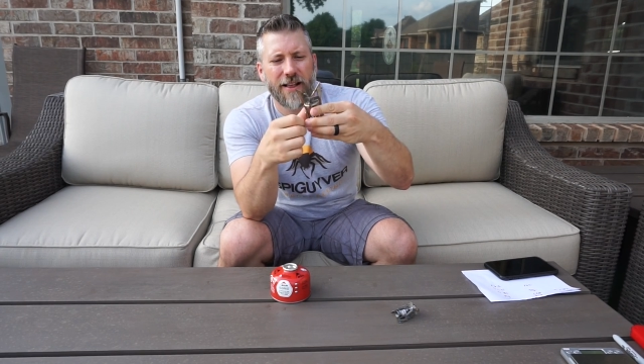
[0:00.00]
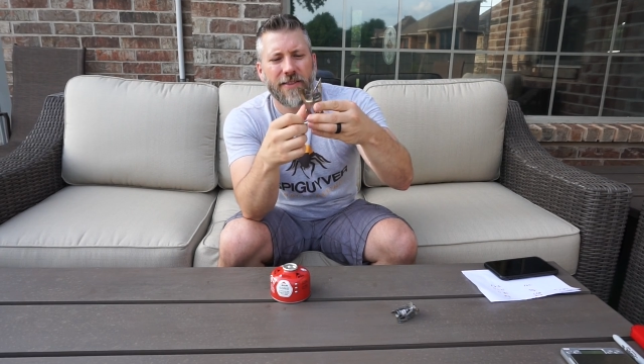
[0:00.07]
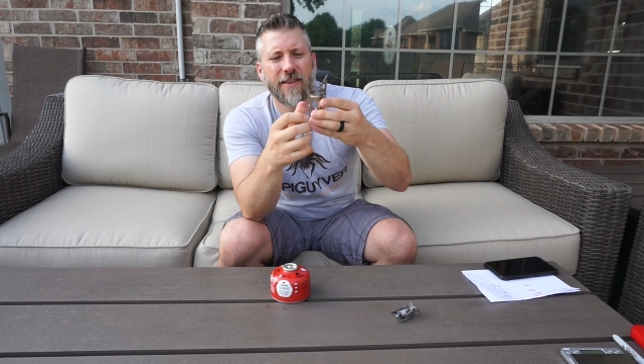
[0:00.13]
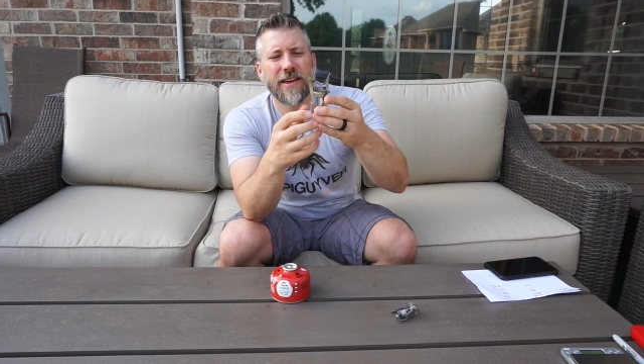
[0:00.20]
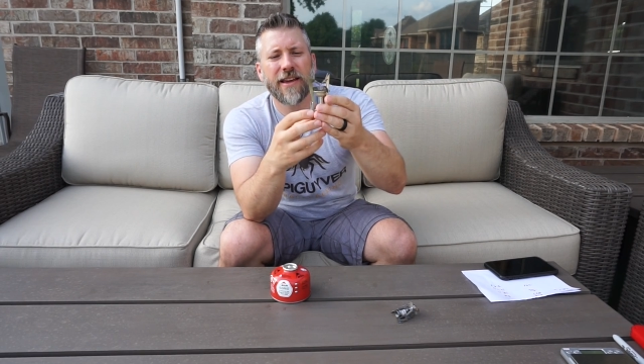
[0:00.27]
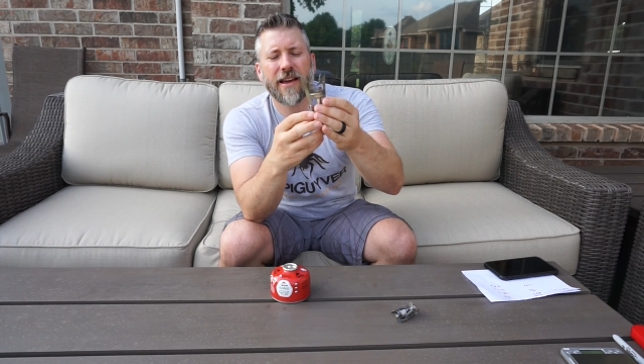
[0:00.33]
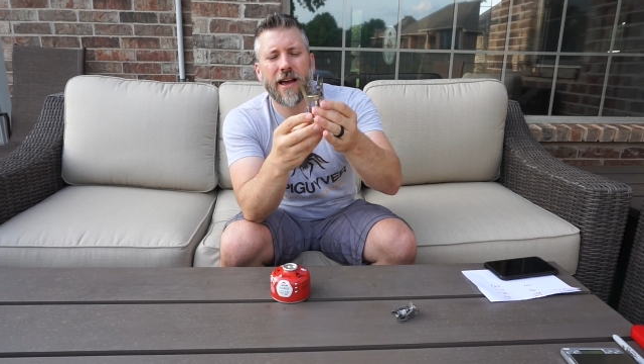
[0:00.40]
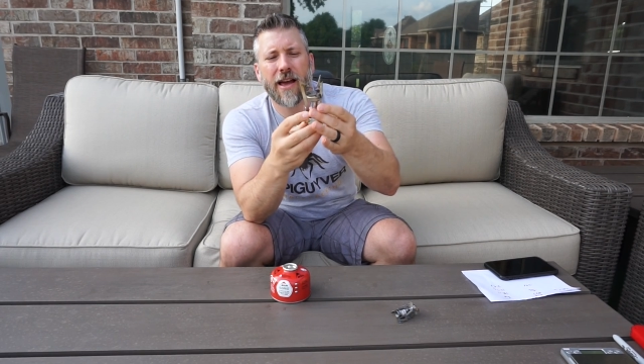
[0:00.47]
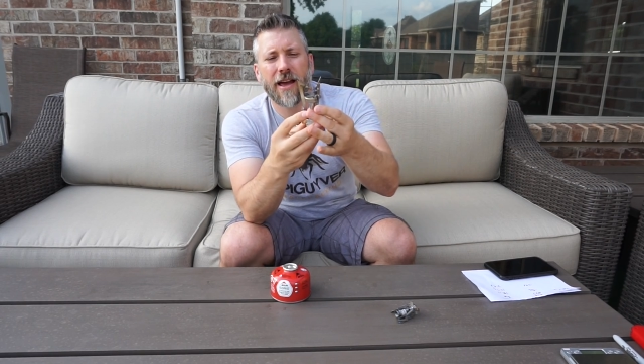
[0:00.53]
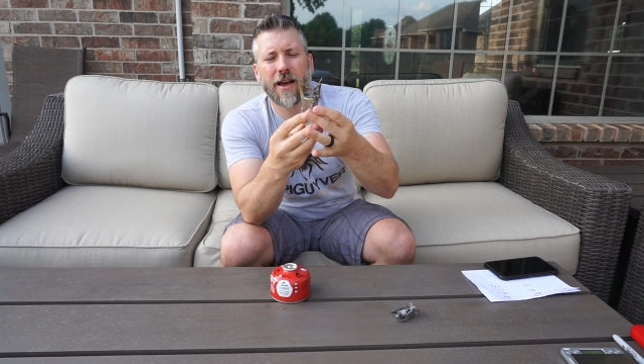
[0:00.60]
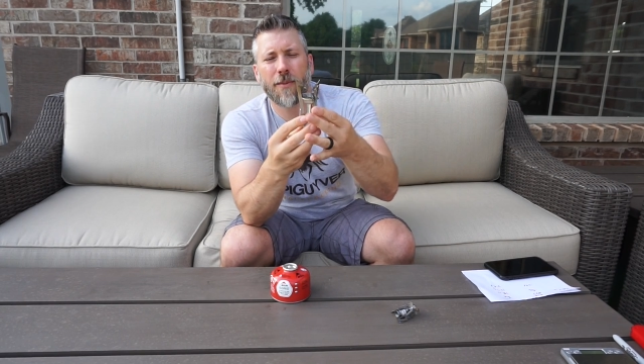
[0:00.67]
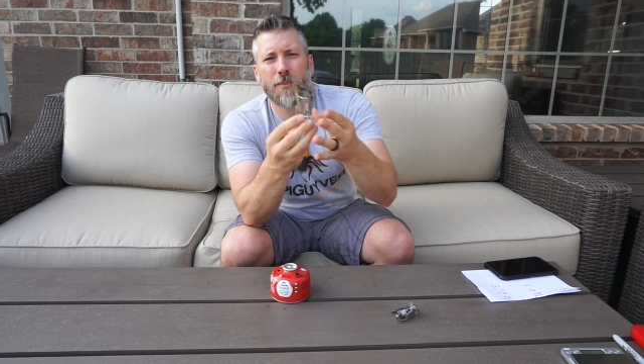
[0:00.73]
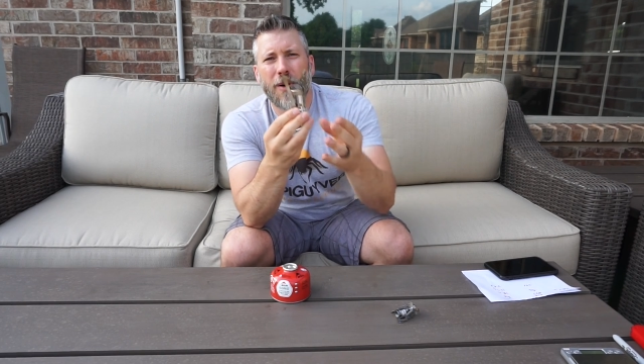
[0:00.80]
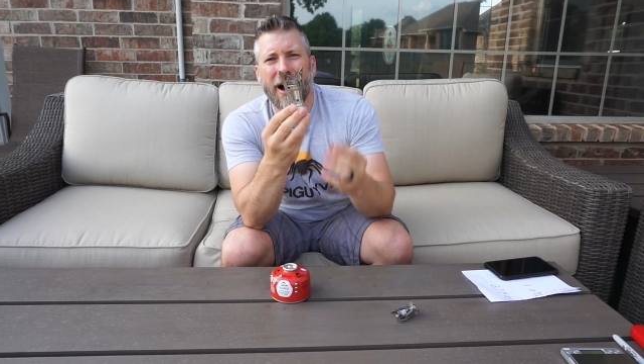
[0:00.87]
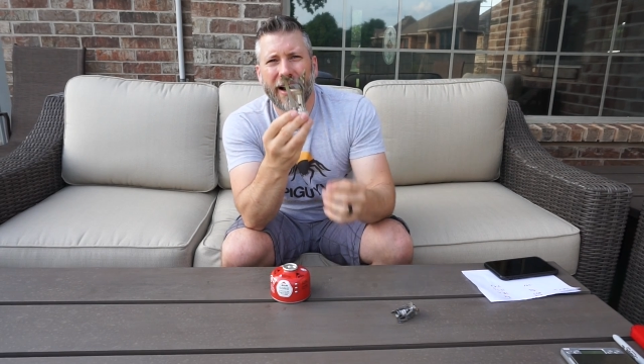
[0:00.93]
The
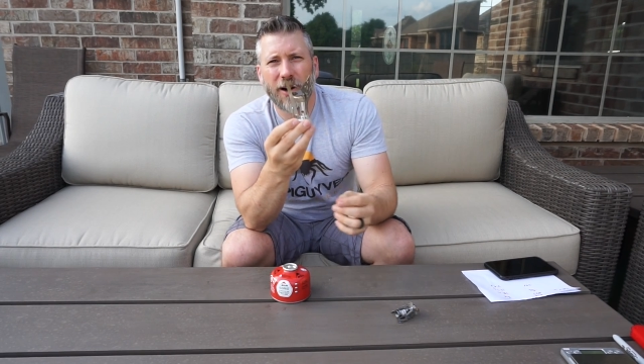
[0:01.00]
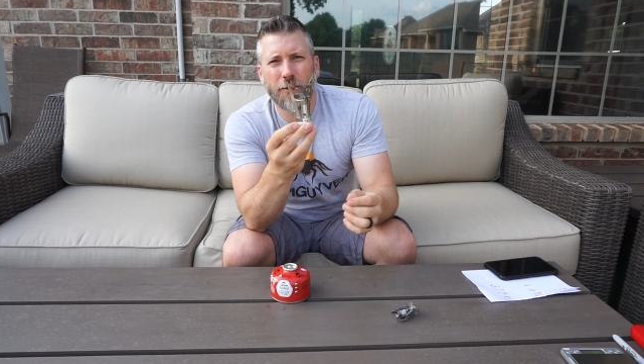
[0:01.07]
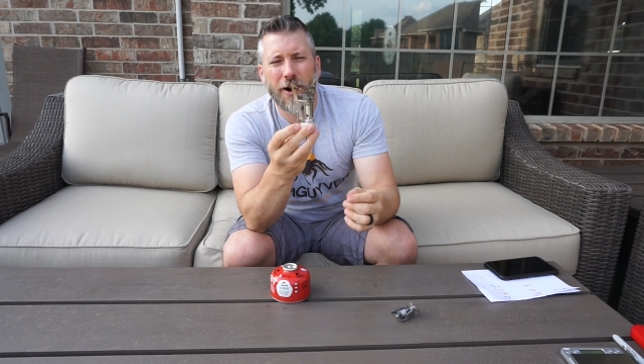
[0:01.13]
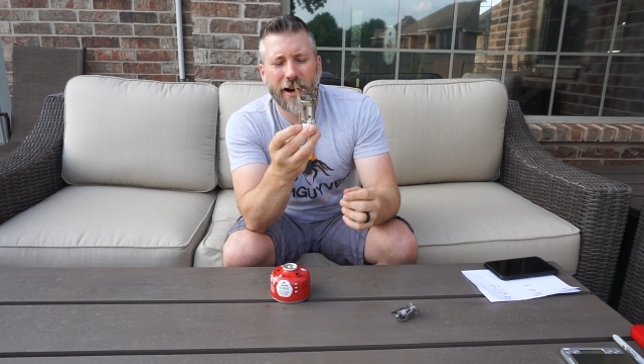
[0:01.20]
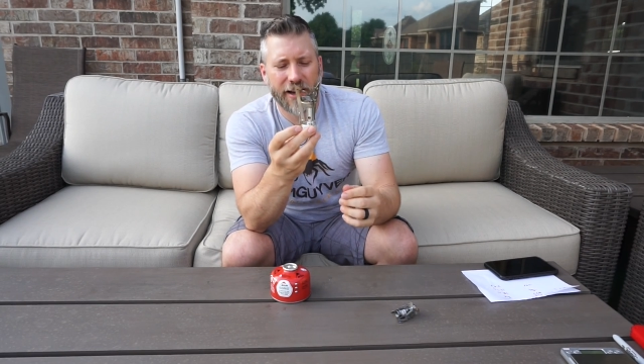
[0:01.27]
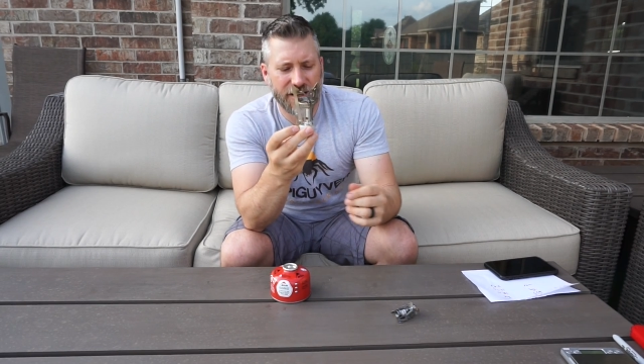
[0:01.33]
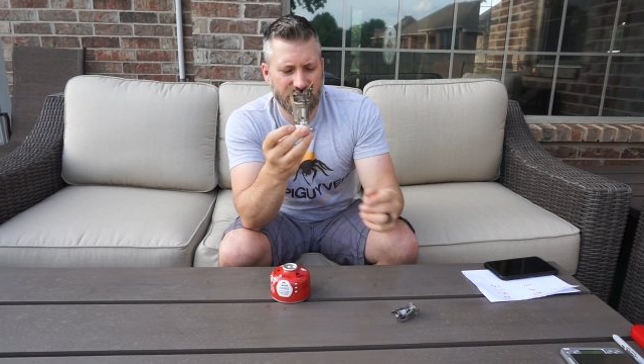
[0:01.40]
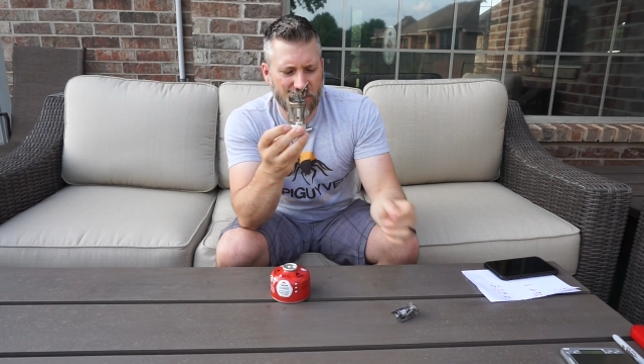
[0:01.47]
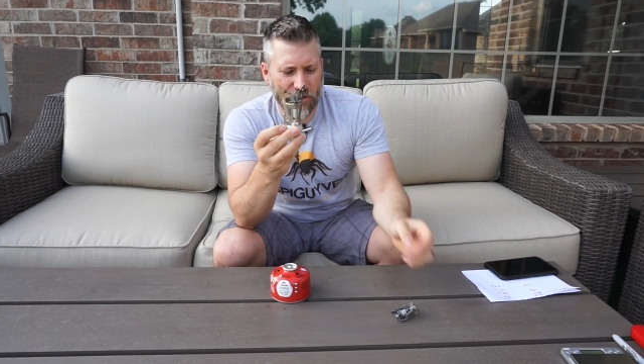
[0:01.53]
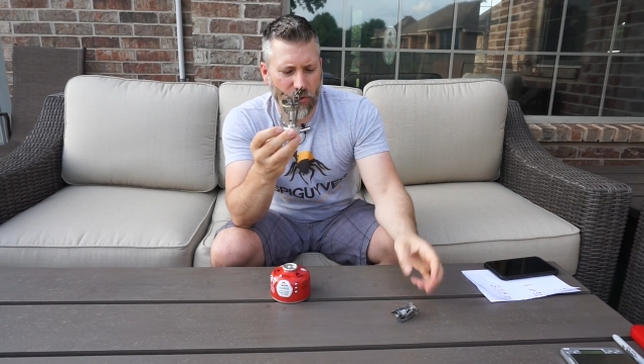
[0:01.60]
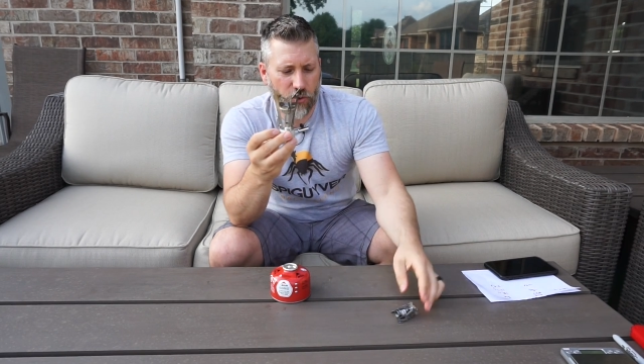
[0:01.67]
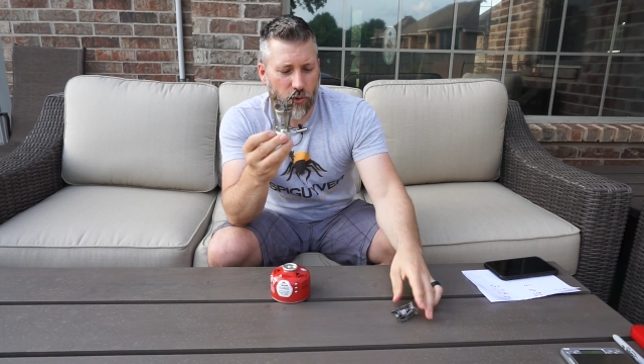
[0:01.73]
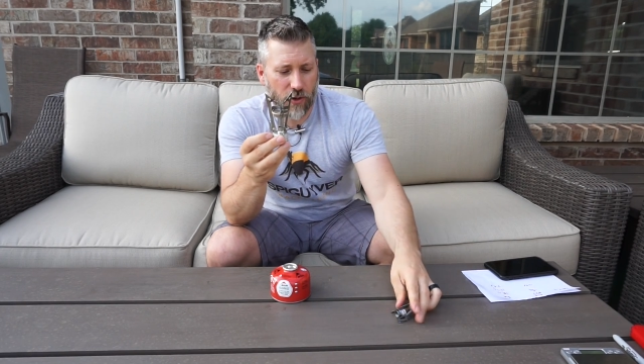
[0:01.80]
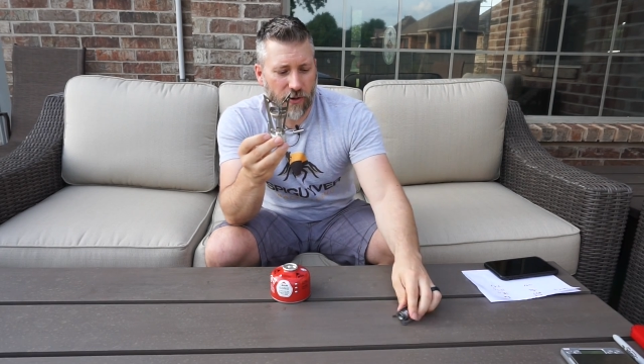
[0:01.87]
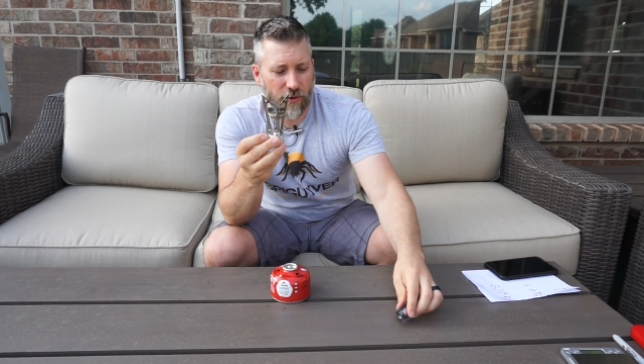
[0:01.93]
Pocket Rocket
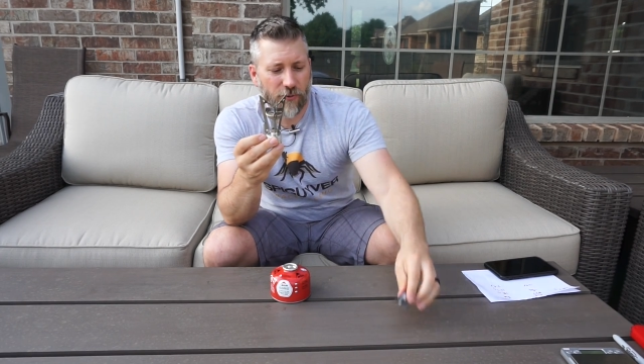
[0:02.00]
2